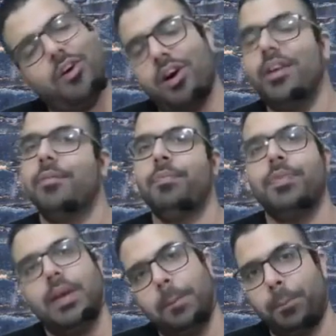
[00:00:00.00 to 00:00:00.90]
on
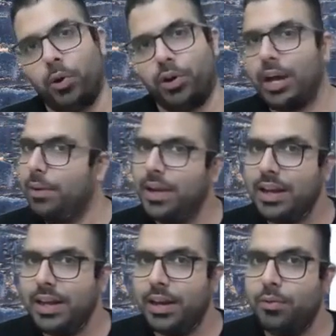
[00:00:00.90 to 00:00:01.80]
import. Are we
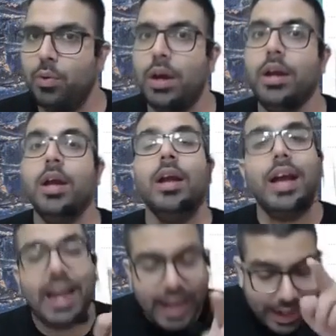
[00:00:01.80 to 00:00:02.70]
clear everyone?
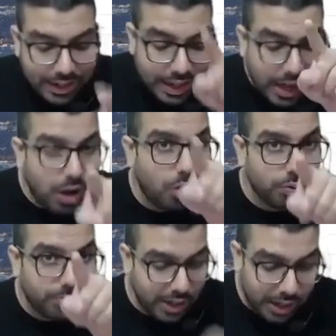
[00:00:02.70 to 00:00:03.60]
And now
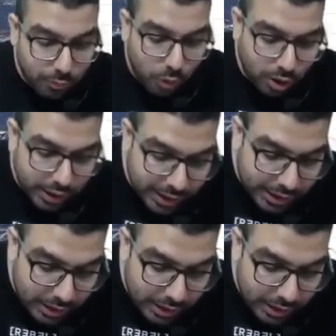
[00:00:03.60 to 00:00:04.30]
they have gone ahead